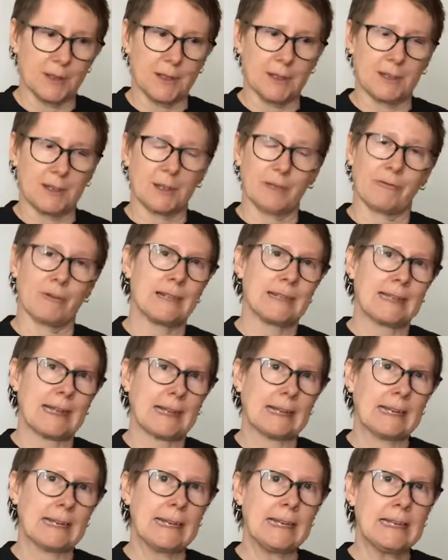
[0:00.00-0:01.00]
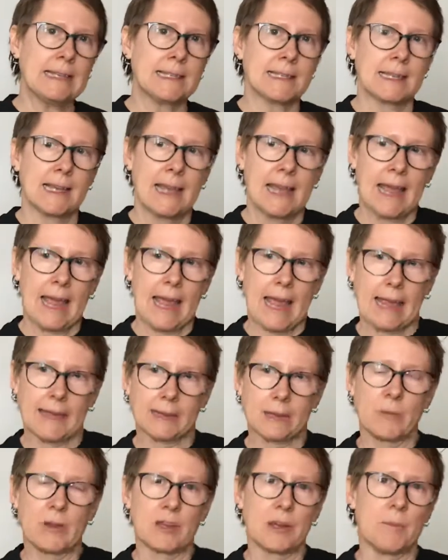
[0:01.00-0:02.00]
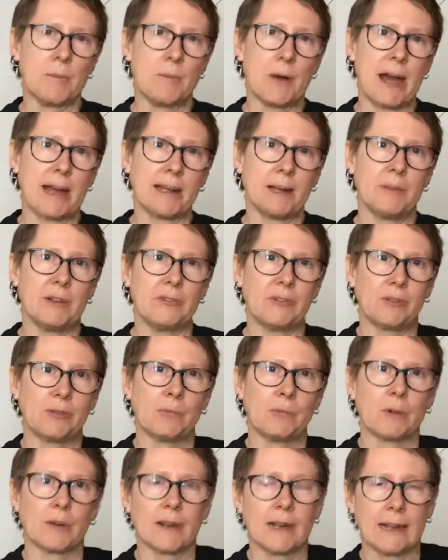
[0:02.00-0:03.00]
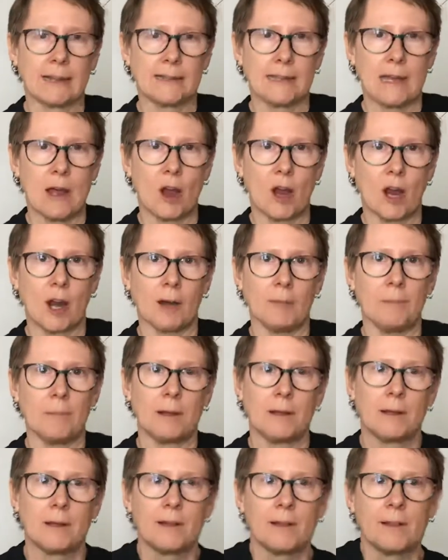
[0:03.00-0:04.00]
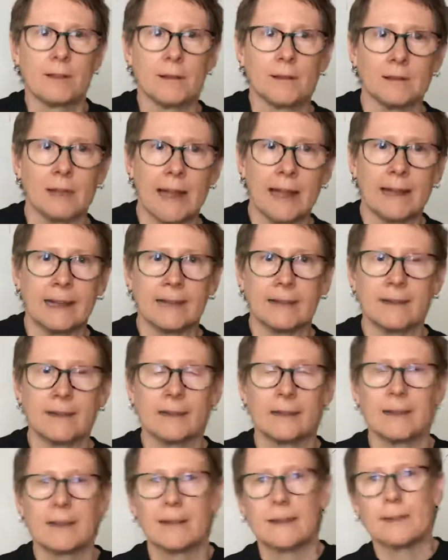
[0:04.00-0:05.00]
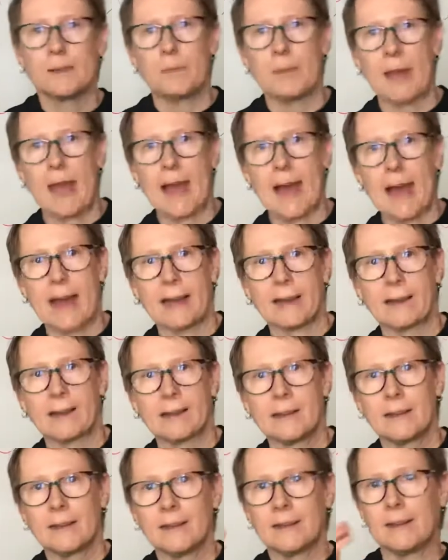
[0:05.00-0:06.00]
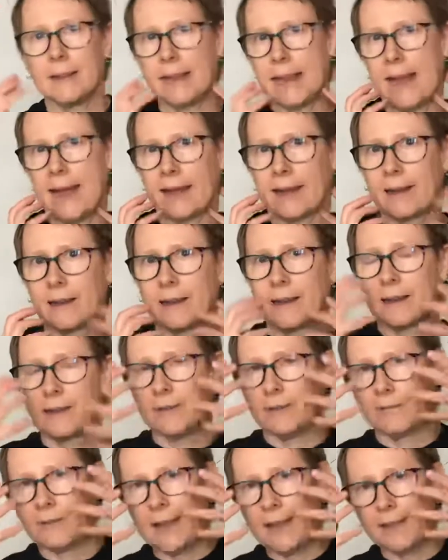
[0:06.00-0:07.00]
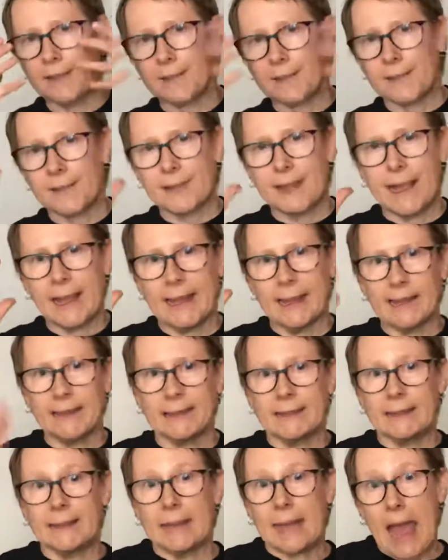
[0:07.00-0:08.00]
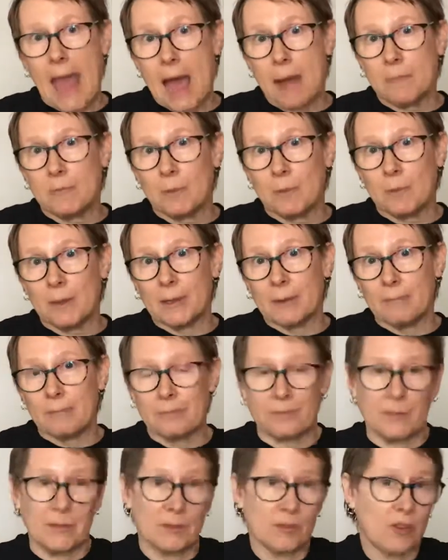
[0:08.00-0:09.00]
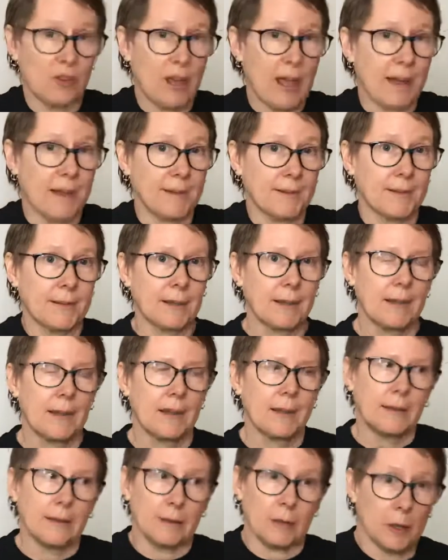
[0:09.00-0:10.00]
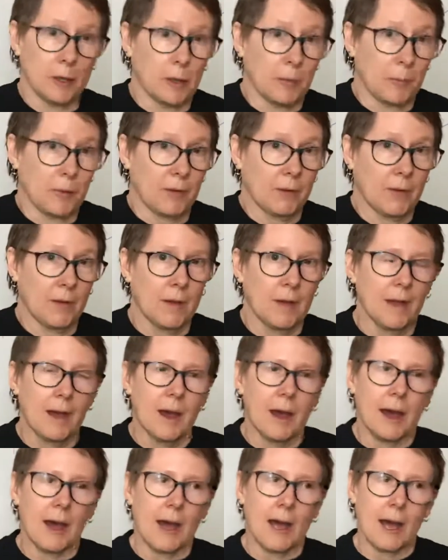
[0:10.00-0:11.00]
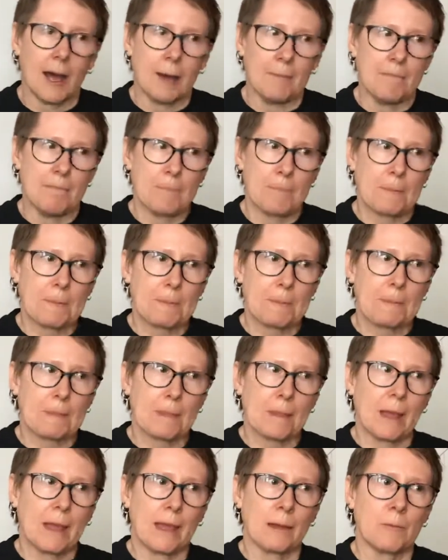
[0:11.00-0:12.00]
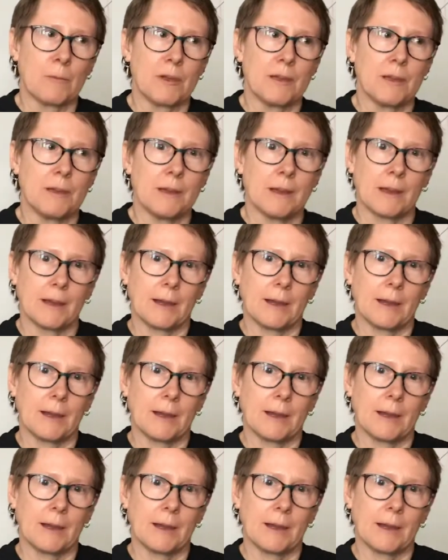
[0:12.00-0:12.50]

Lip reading: different techniques, and then we combine them into working on the arm, the leg, the back, the neck, the face, the head, the abdomen, chest, the hips. And we,